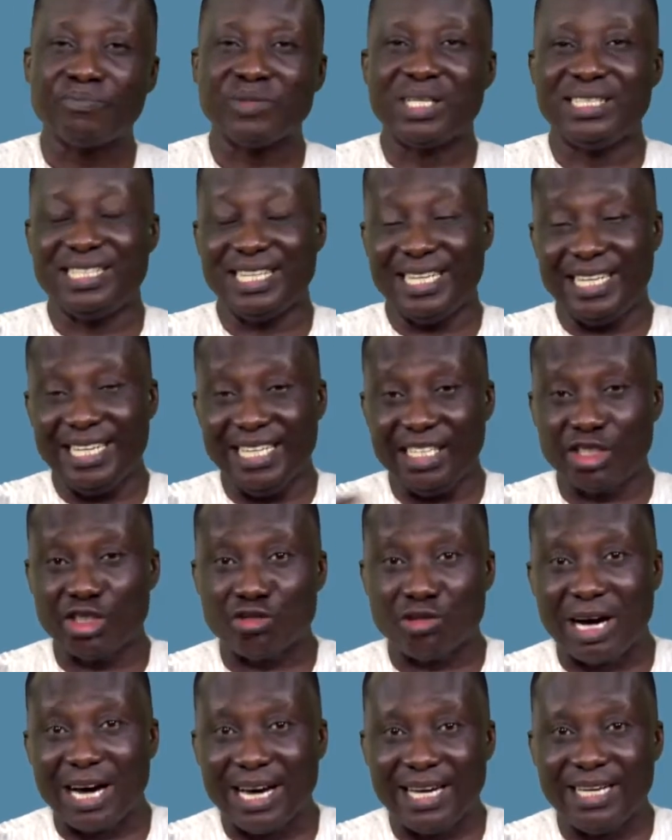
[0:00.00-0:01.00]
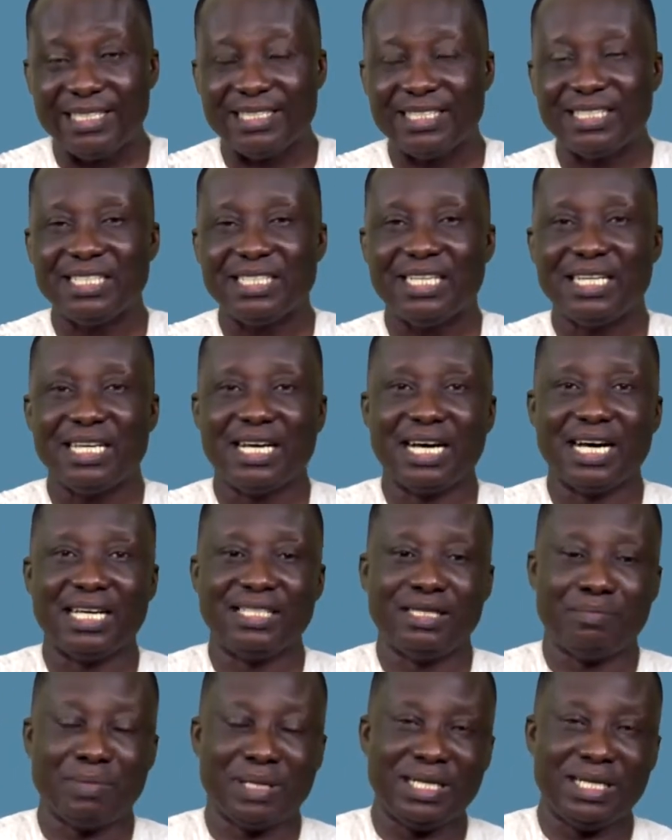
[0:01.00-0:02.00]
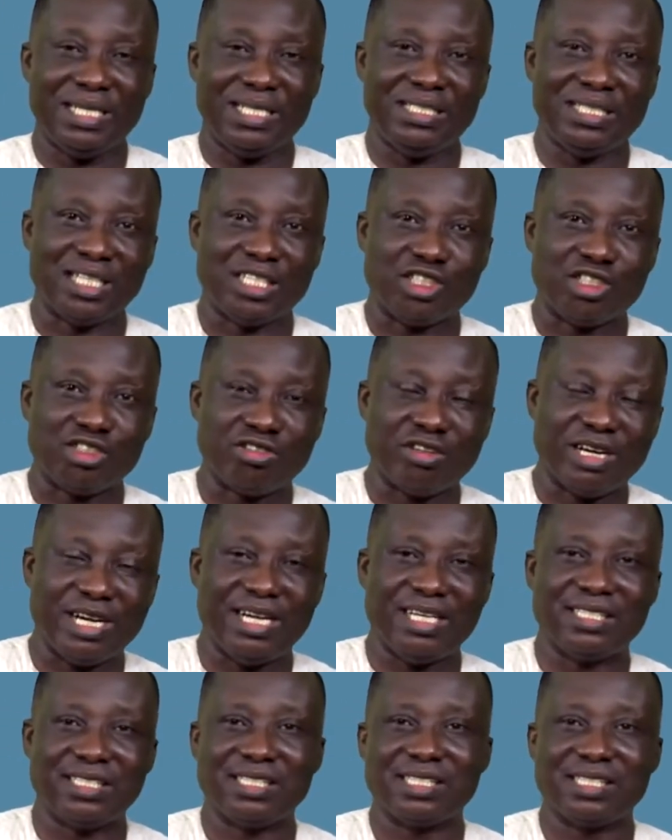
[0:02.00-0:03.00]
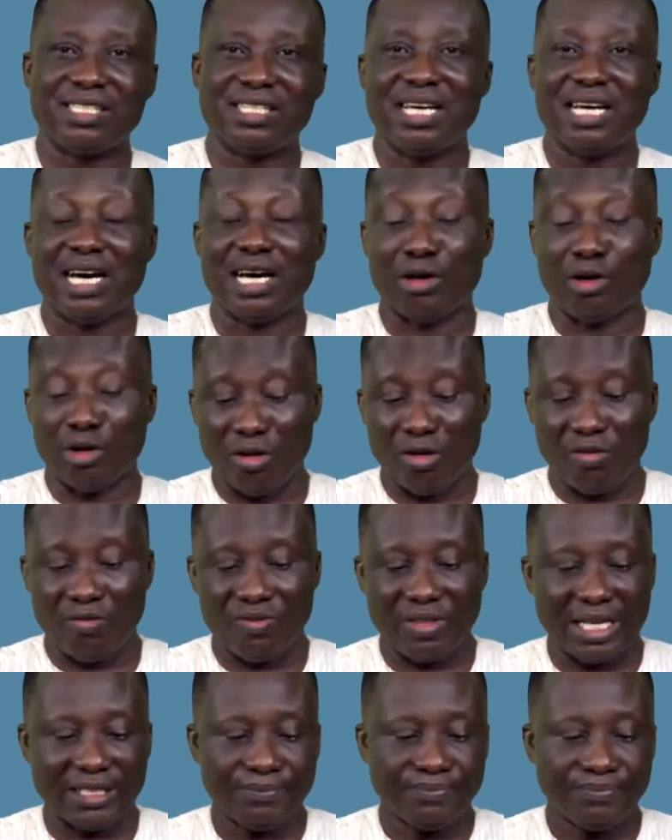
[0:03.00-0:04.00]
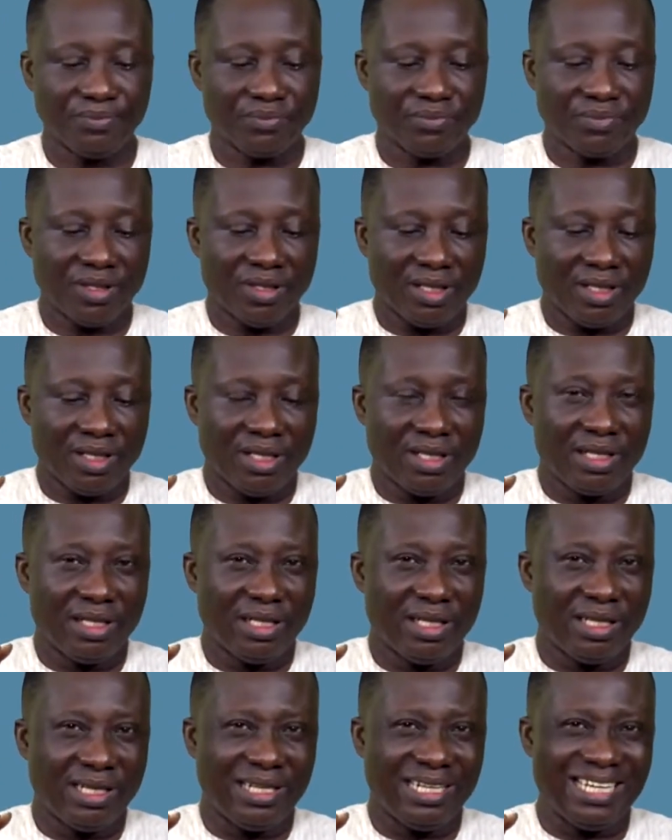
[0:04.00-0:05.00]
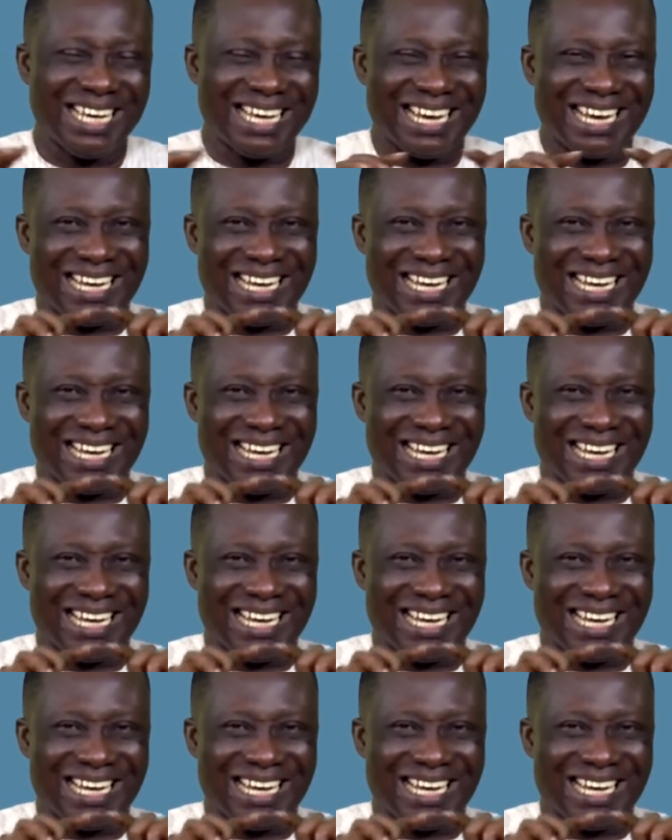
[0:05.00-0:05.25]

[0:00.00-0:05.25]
they eat right, and they manage their stress and all of that, they are